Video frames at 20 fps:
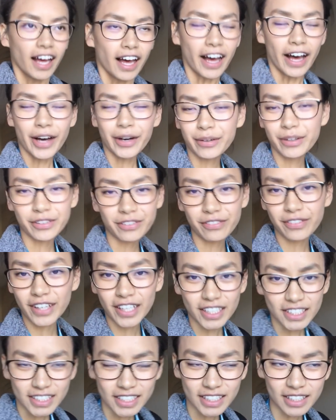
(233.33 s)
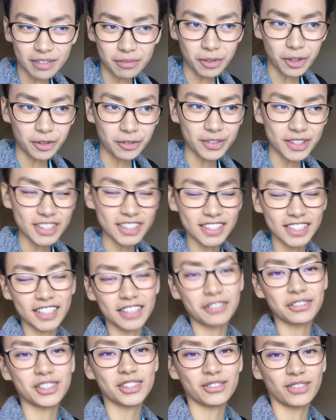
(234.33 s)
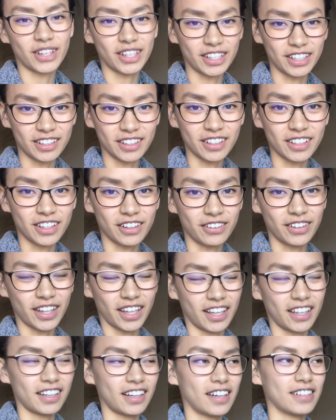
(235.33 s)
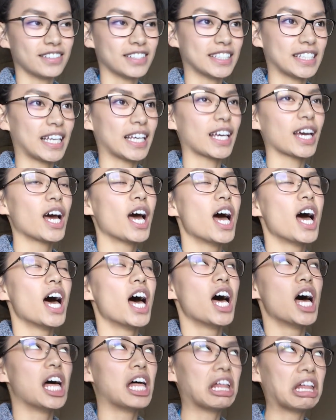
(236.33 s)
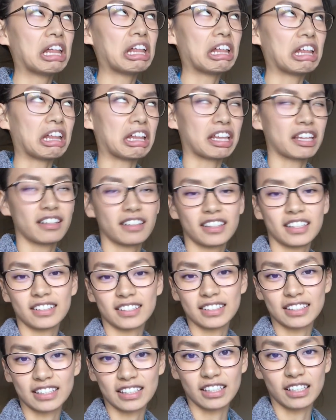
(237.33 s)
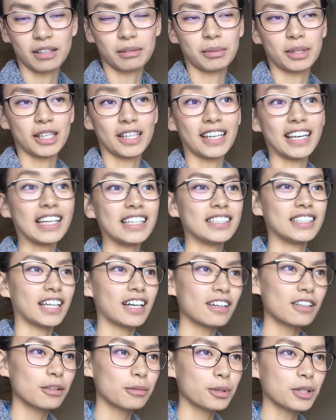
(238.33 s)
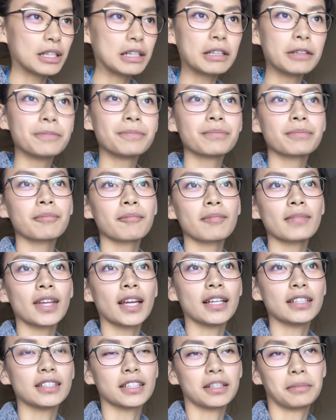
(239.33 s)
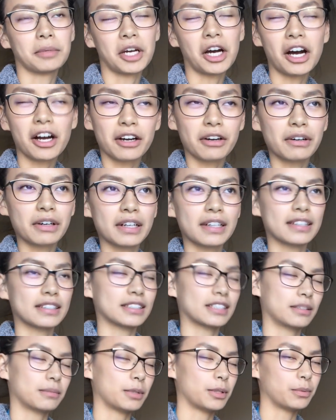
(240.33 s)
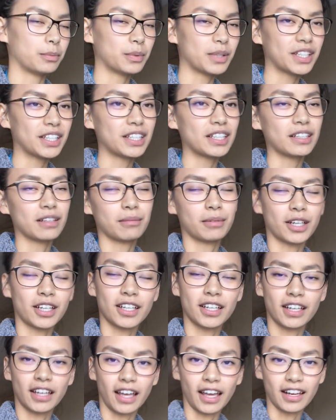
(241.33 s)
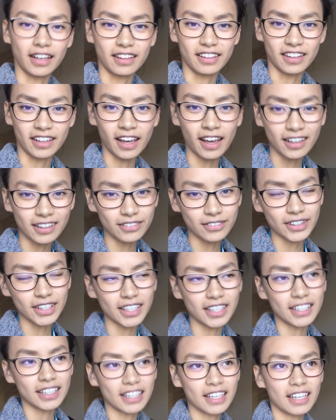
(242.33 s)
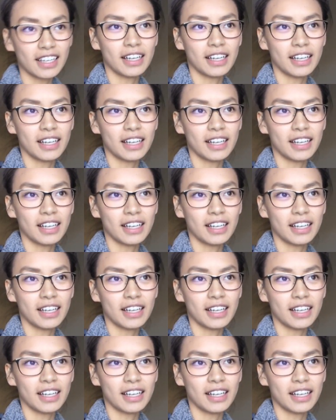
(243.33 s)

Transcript: how we felt in the moment. It was funny going in, I was like, ugh, this is gonna be terrible. It's gonna be awkward. It's gonna be weird. I'm not gonna get anything out of it.